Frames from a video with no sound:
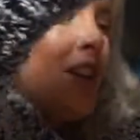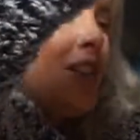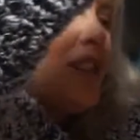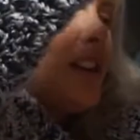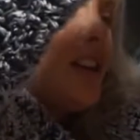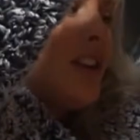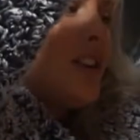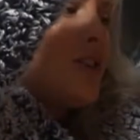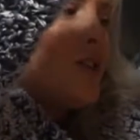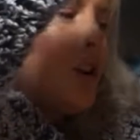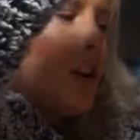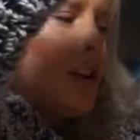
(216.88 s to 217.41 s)
It's
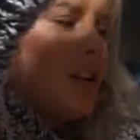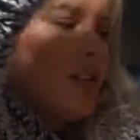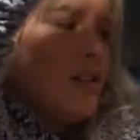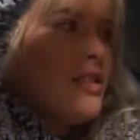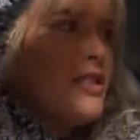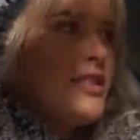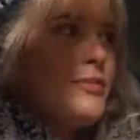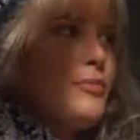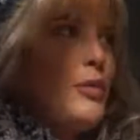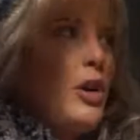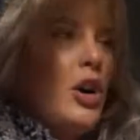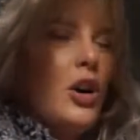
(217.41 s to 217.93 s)
like I tried on the
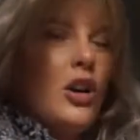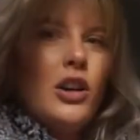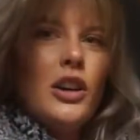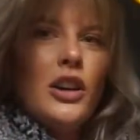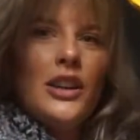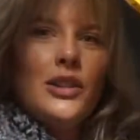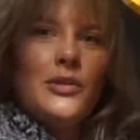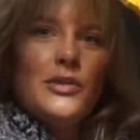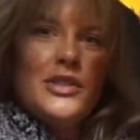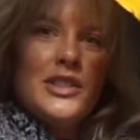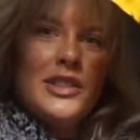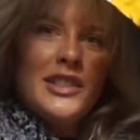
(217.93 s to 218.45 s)
small
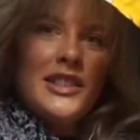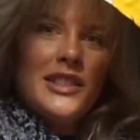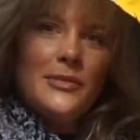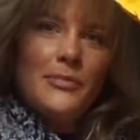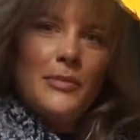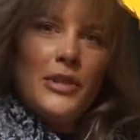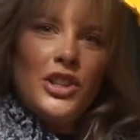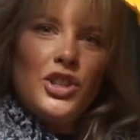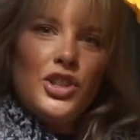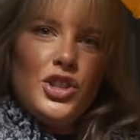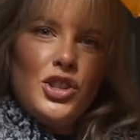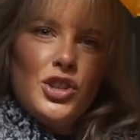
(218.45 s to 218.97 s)
and it was a
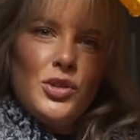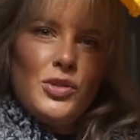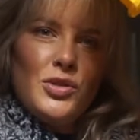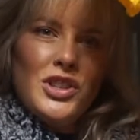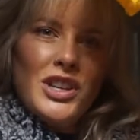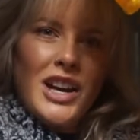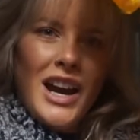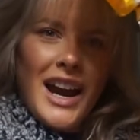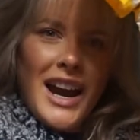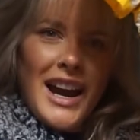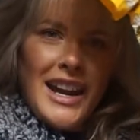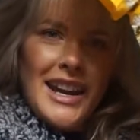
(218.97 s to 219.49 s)
smidge too
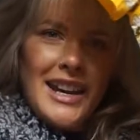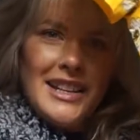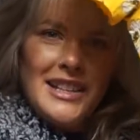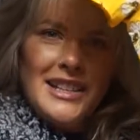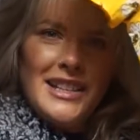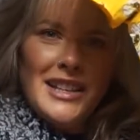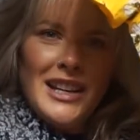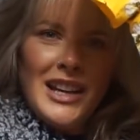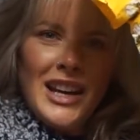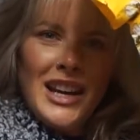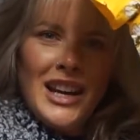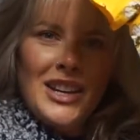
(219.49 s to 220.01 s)

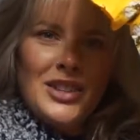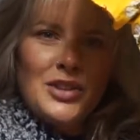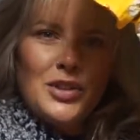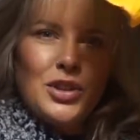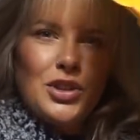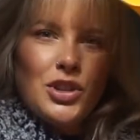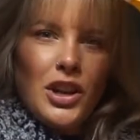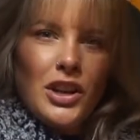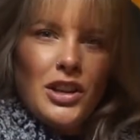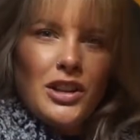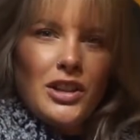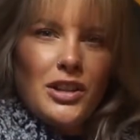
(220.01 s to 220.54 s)
tight. So I
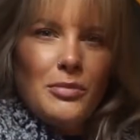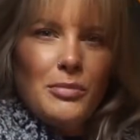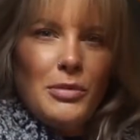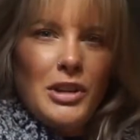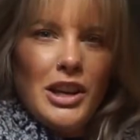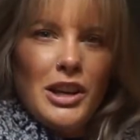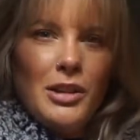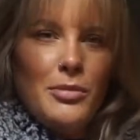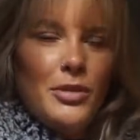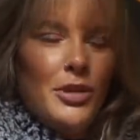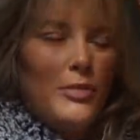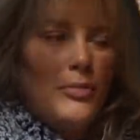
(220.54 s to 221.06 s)
tried on a
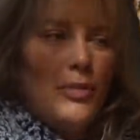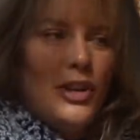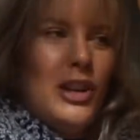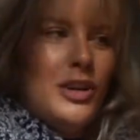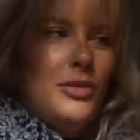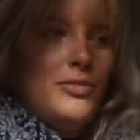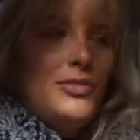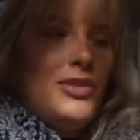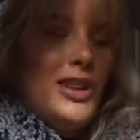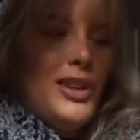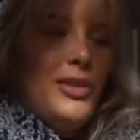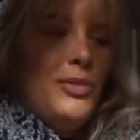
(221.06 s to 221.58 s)
medium, but the
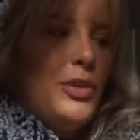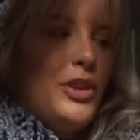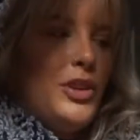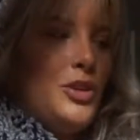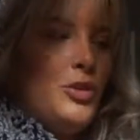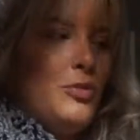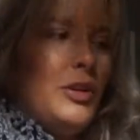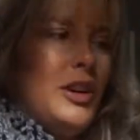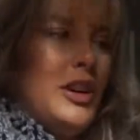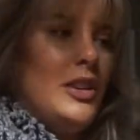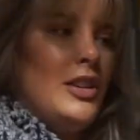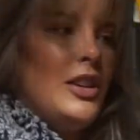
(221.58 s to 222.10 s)
medium was like way
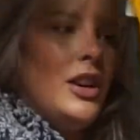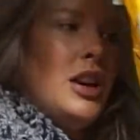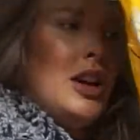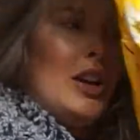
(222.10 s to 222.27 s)
too big.